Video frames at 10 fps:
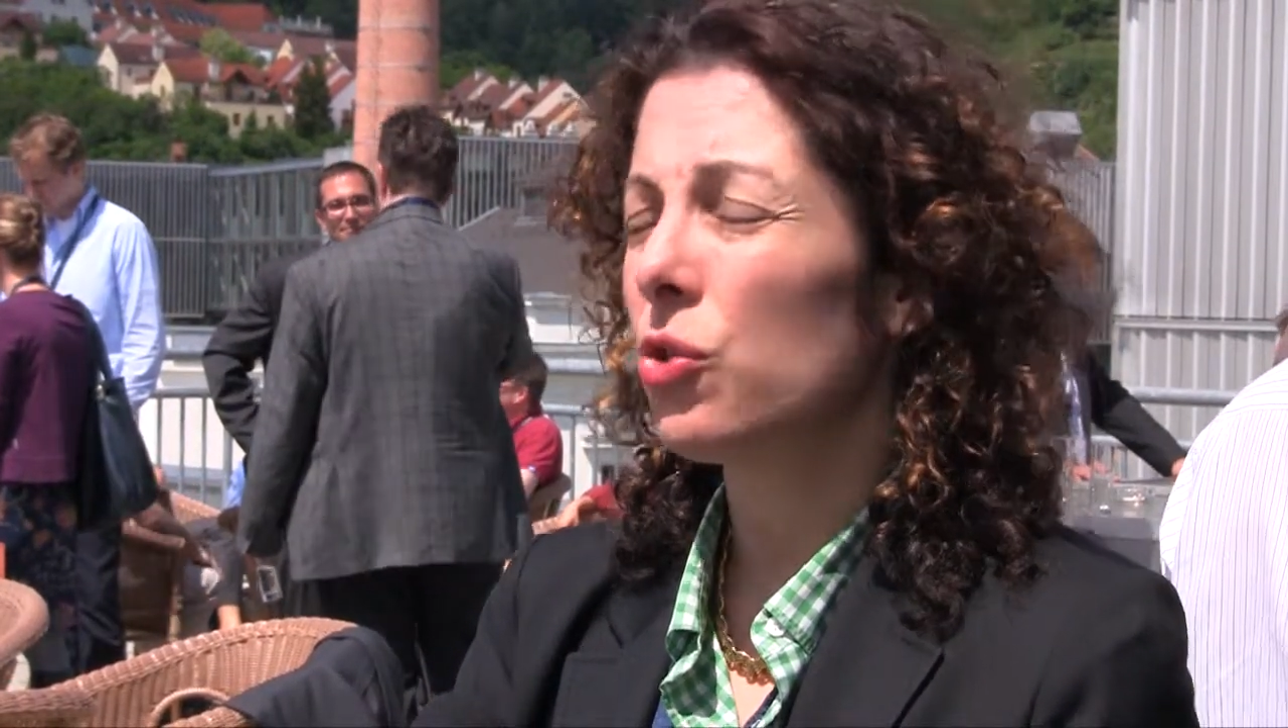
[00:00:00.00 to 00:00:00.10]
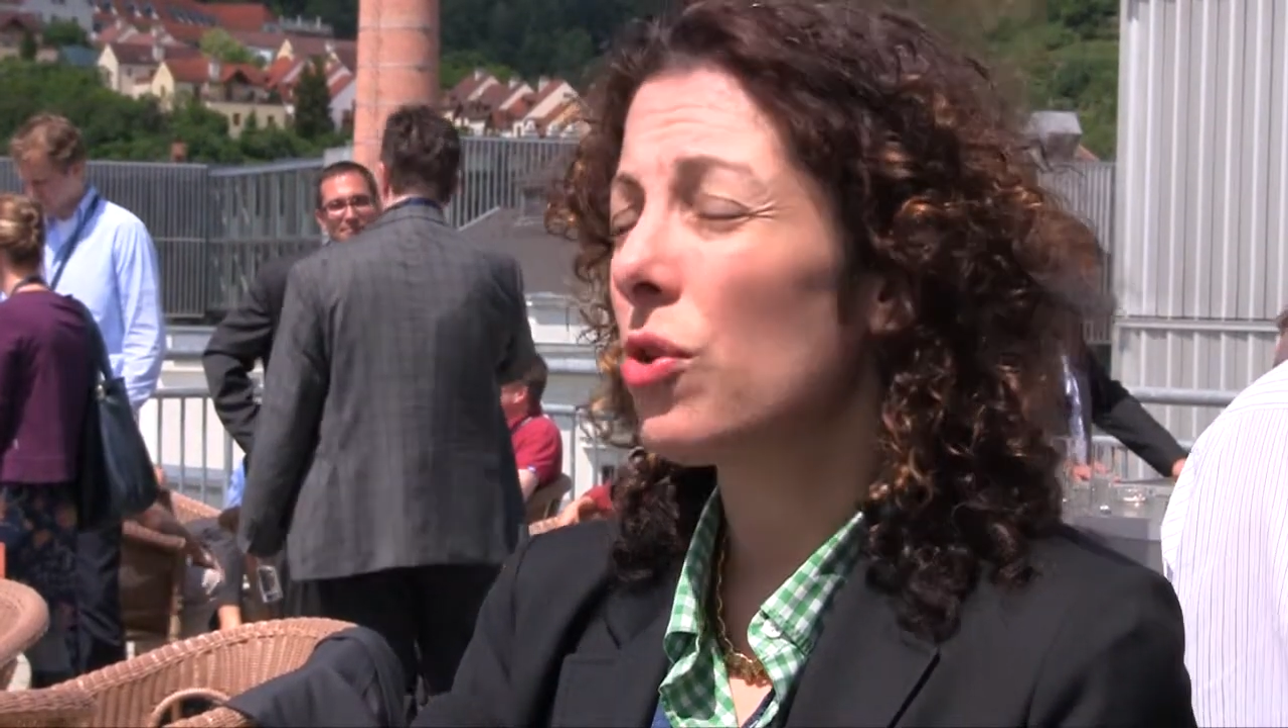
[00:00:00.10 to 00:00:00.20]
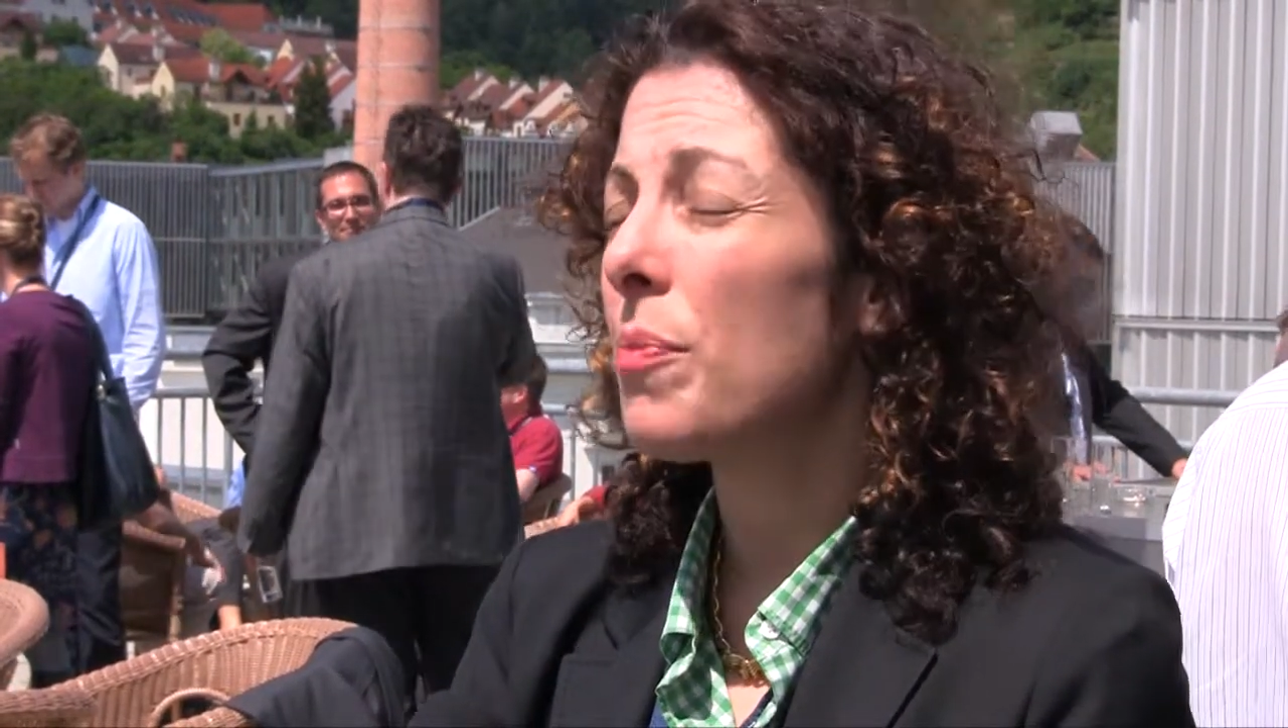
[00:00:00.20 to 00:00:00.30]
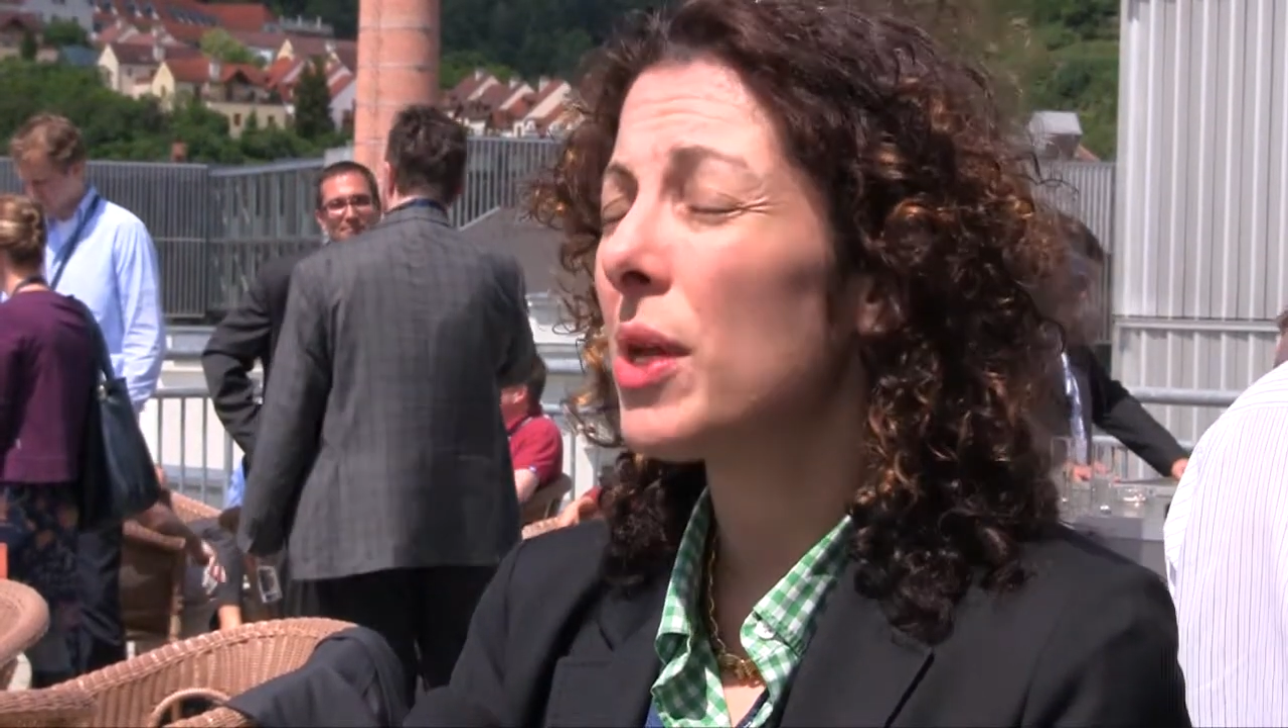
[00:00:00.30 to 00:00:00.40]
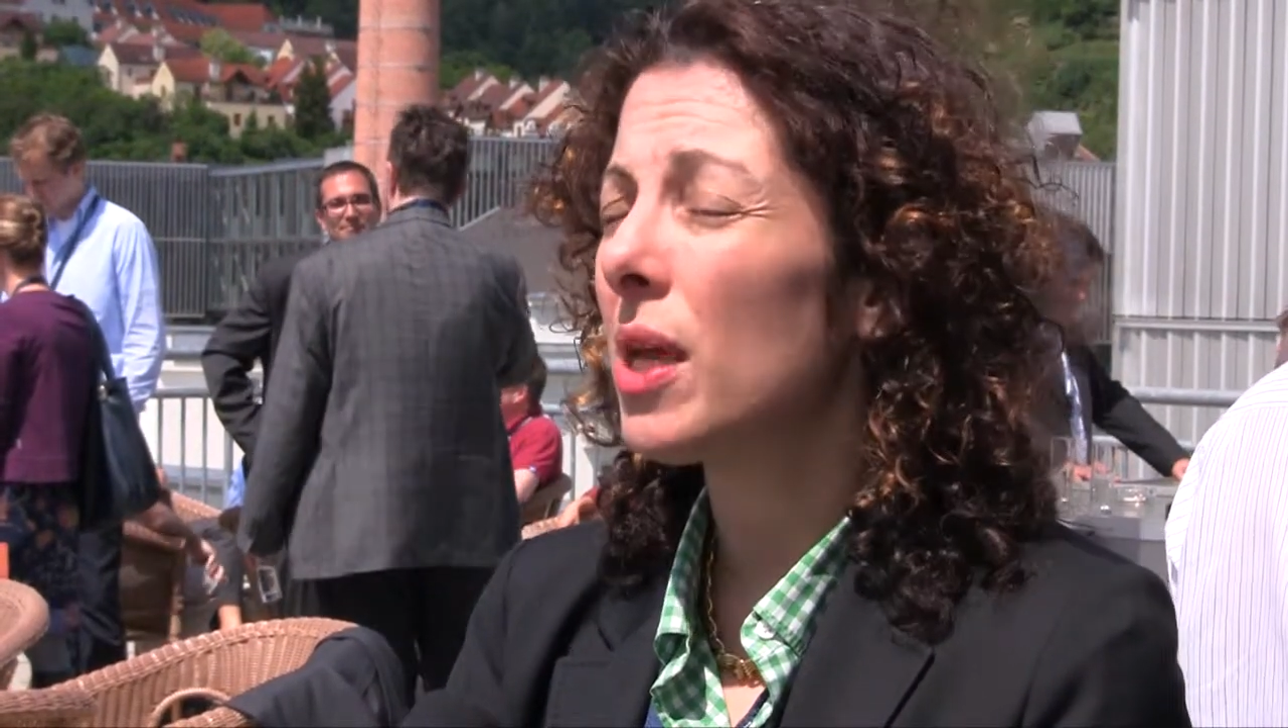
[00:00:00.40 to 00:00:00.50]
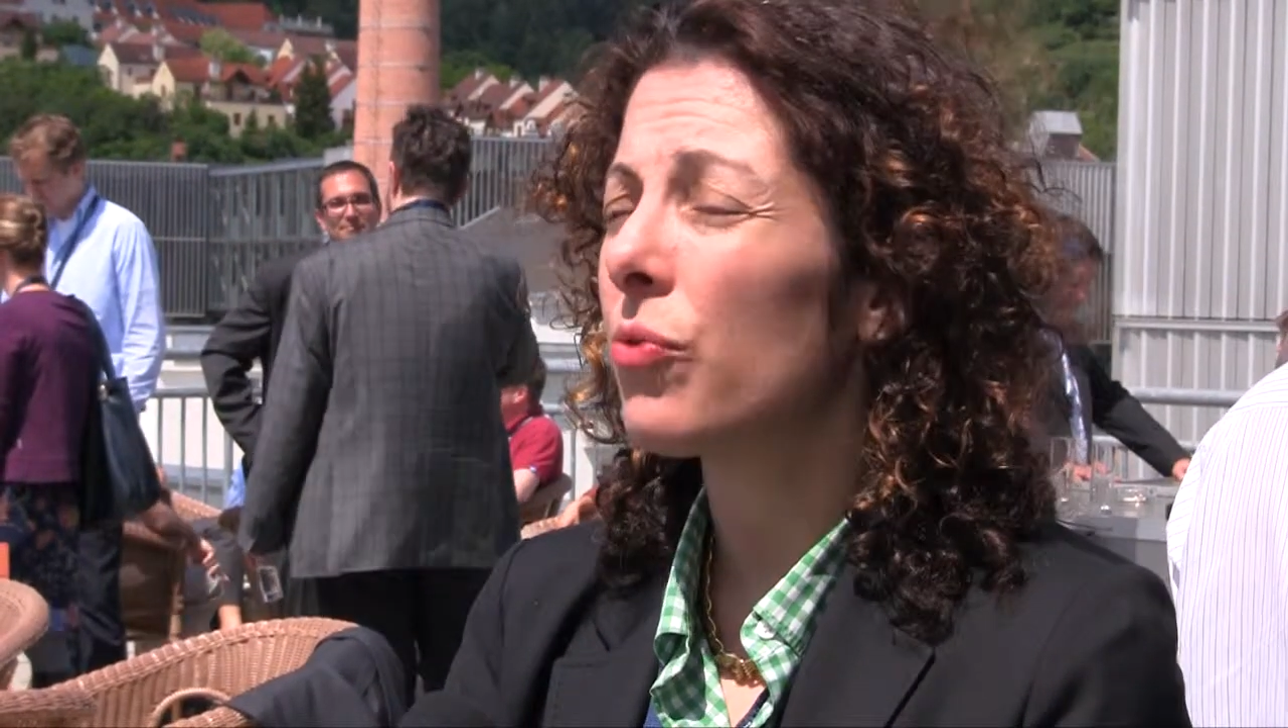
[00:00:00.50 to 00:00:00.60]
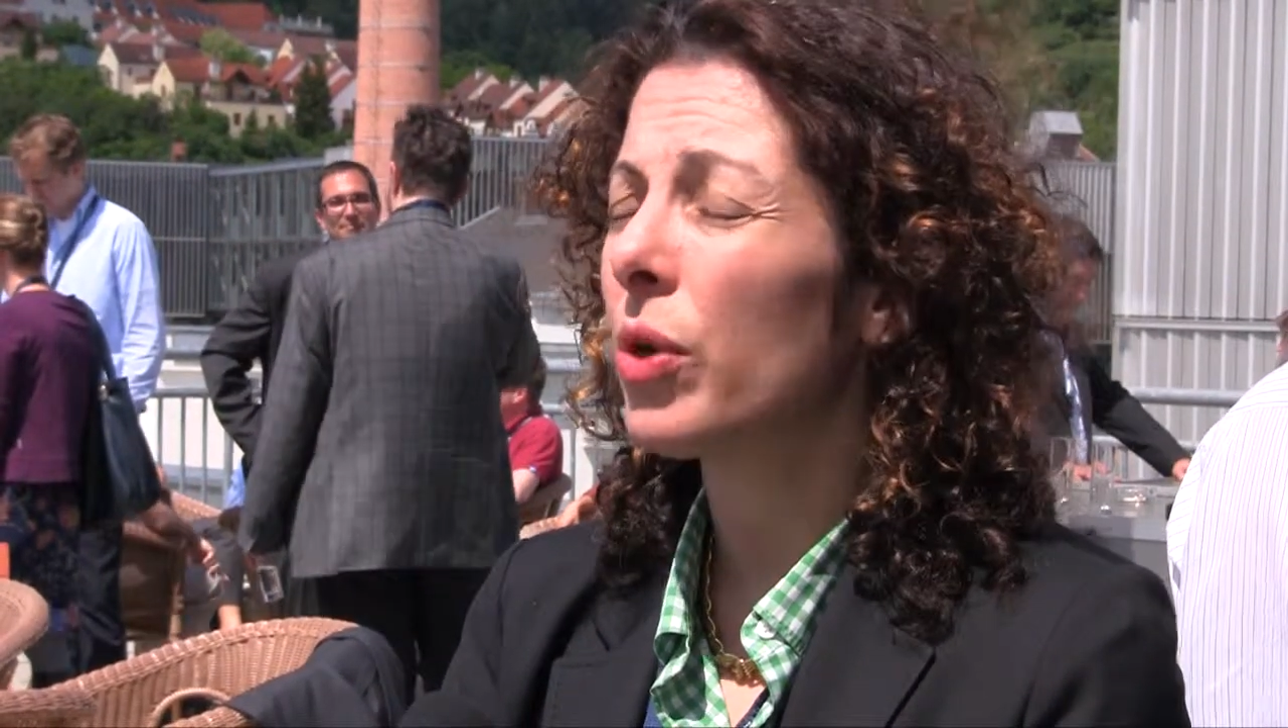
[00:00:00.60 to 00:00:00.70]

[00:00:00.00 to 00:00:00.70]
contributing in